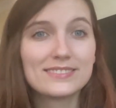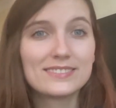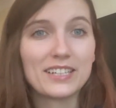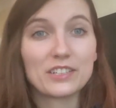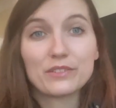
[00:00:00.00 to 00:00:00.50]

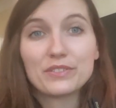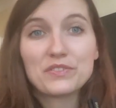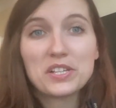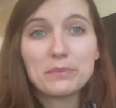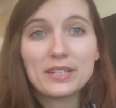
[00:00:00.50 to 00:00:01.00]

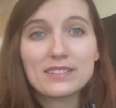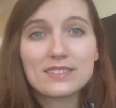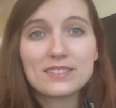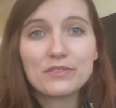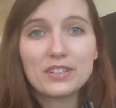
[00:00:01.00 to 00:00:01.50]
15 minutes
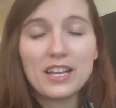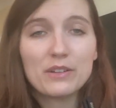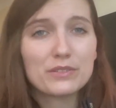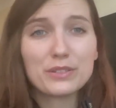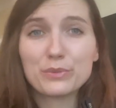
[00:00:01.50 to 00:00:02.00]
to fill
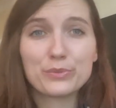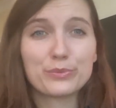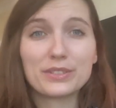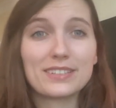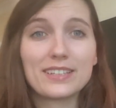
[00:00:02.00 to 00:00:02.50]
out. It was
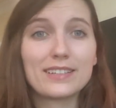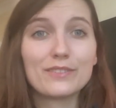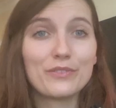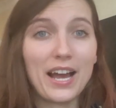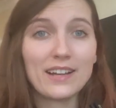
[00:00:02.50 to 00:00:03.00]
really
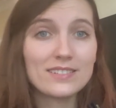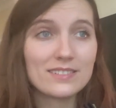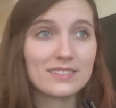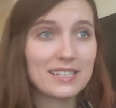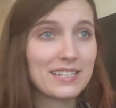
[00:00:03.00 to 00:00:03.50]
fast
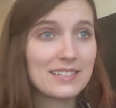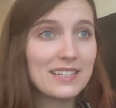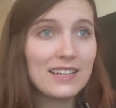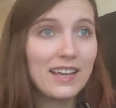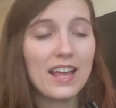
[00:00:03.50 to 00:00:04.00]
and
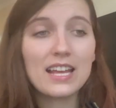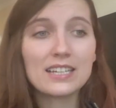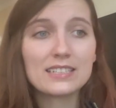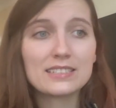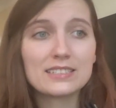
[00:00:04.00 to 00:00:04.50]
easy.
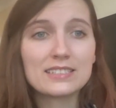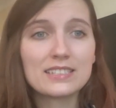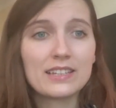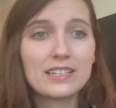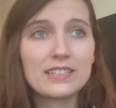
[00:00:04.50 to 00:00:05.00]
And
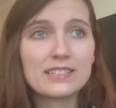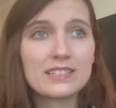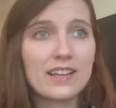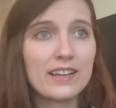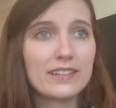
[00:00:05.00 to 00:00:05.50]
then it
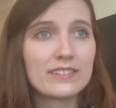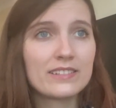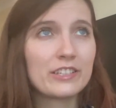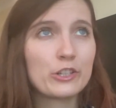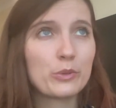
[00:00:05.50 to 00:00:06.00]
said,
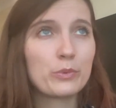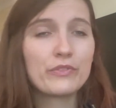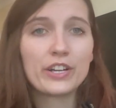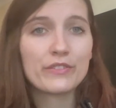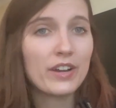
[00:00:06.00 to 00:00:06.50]
we
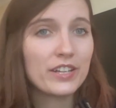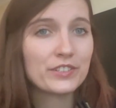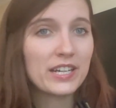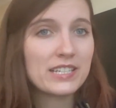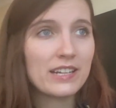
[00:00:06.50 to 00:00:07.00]
verified your
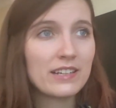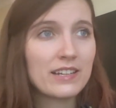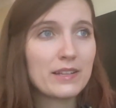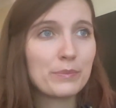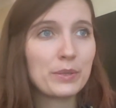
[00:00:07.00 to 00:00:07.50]

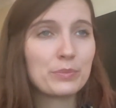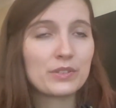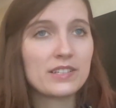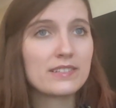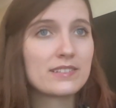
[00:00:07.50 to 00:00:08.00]
identity, but
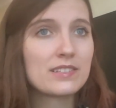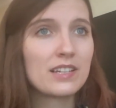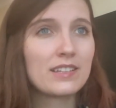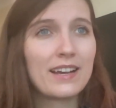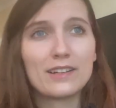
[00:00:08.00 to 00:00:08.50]
please
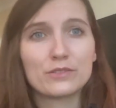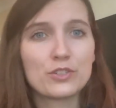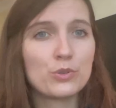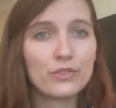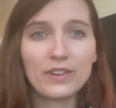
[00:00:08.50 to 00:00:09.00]
allow
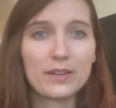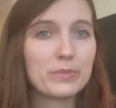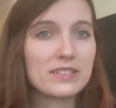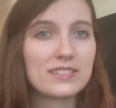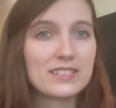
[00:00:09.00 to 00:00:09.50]
2 to 5
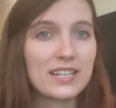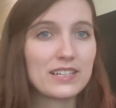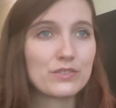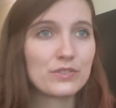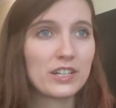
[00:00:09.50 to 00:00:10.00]
business
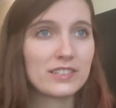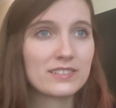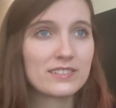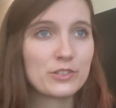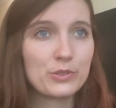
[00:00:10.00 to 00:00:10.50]
days for
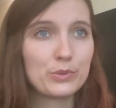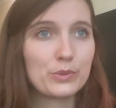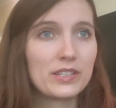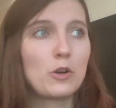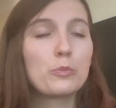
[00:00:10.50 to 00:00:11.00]
us to
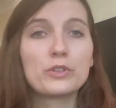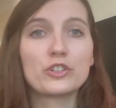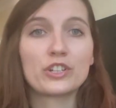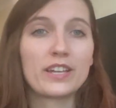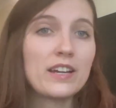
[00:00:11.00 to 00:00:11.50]
open
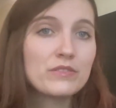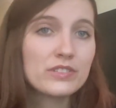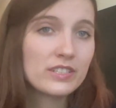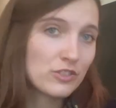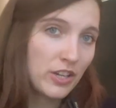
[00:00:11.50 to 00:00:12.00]
your account
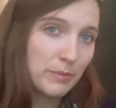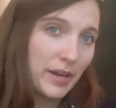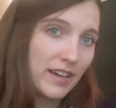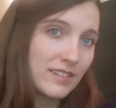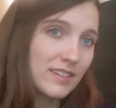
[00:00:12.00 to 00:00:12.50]
and check
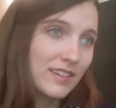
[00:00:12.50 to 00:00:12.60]
back.